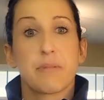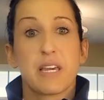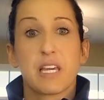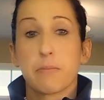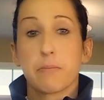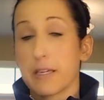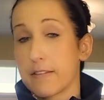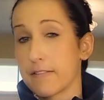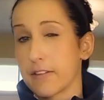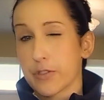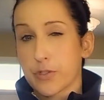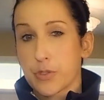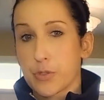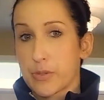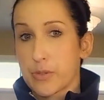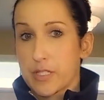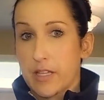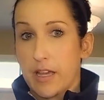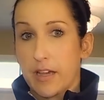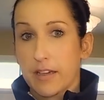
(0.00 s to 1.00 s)
make me feel too
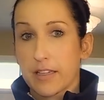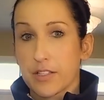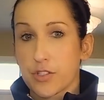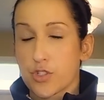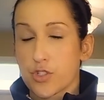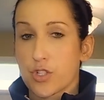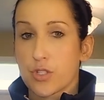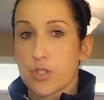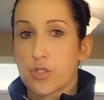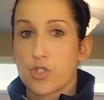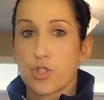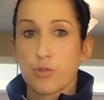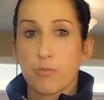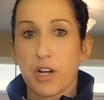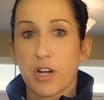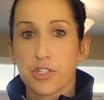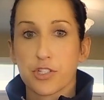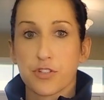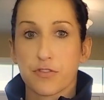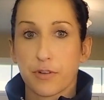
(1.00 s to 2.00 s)
sick. It's just too
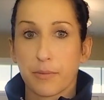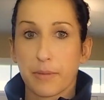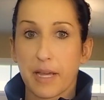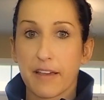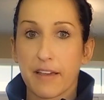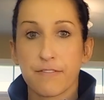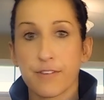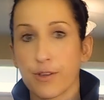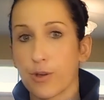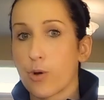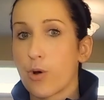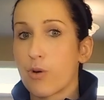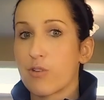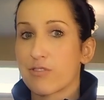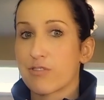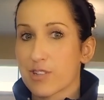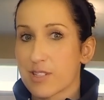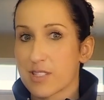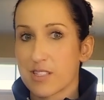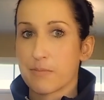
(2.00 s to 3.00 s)
much for me. I feel
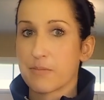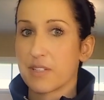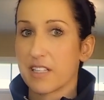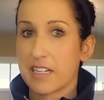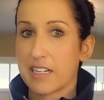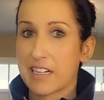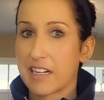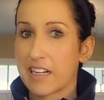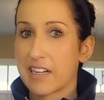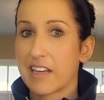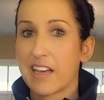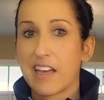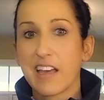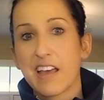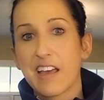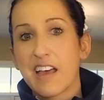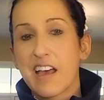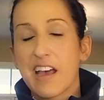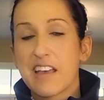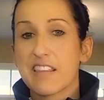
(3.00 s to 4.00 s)
overstimulated
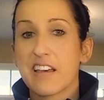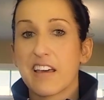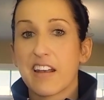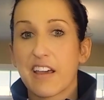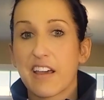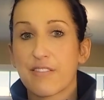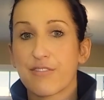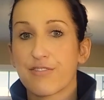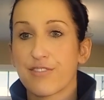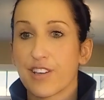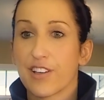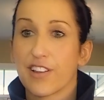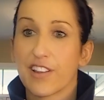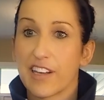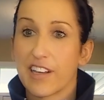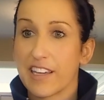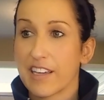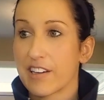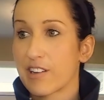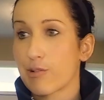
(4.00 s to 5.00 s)
and then I feel
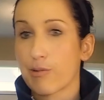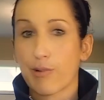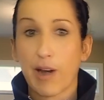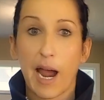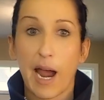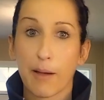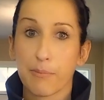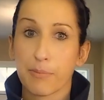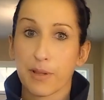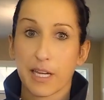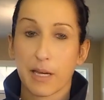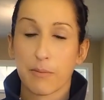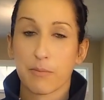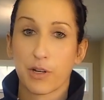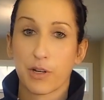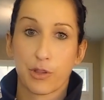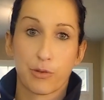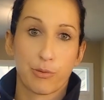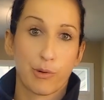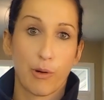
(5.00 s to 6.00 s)
like crap, like I'm
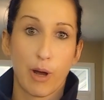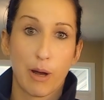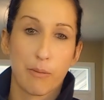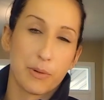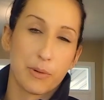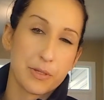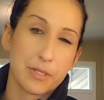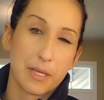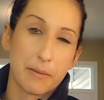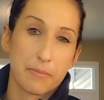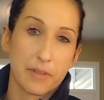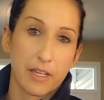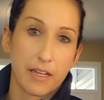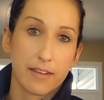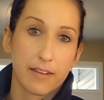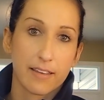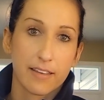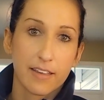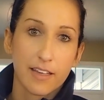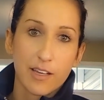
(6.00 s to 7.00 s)
gonna throw up or
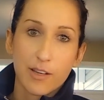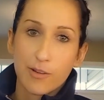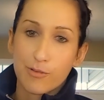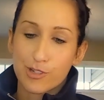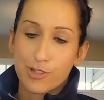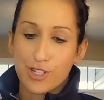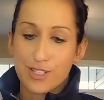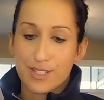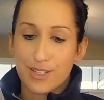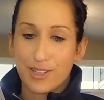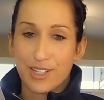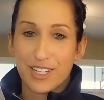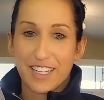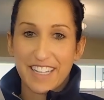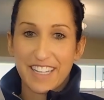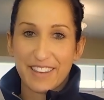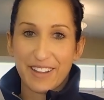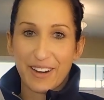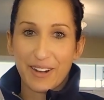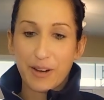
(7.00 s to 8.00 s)
something, which isn't good
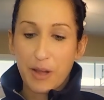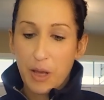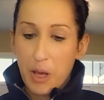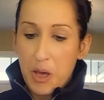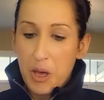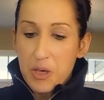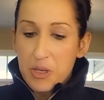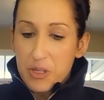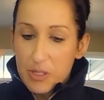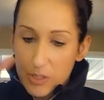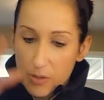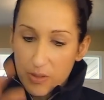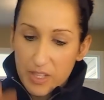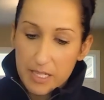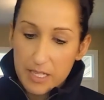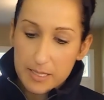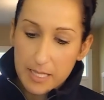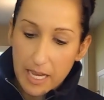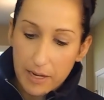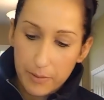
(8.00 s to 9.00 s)
either. So
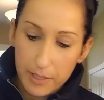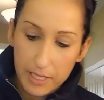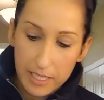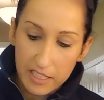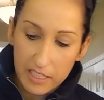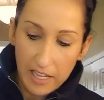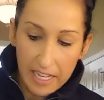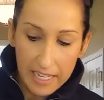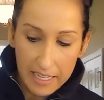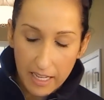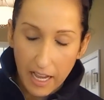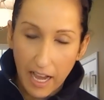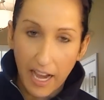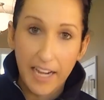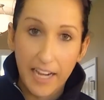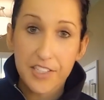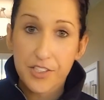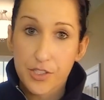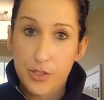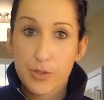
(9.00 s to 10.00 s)
this I really like.
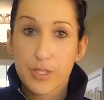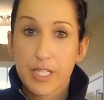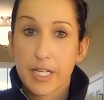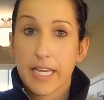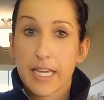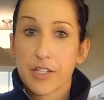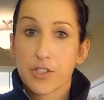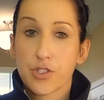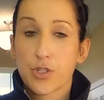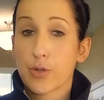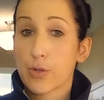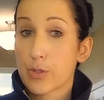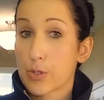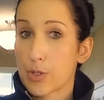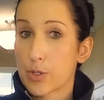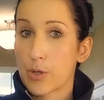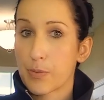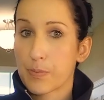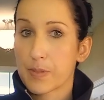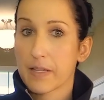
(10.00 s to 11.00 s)
I do take two
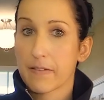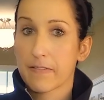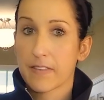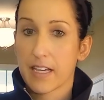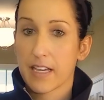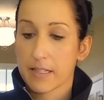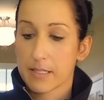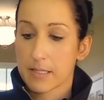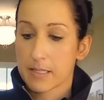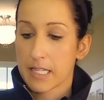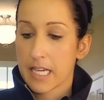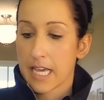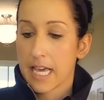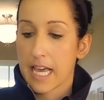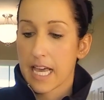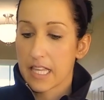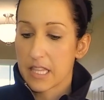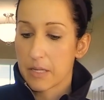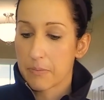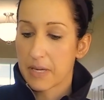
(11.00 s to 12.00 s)
scoops of this
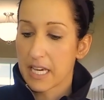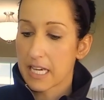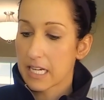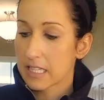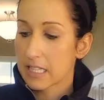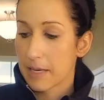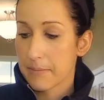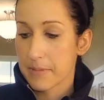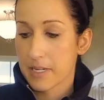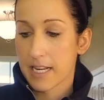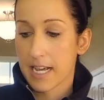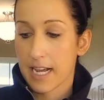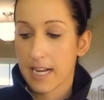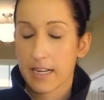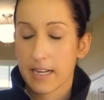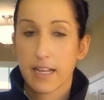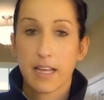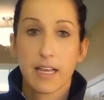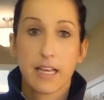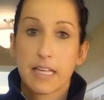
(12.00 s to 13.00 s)
and the pink
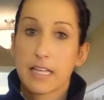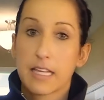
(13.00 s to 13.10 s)
lemonade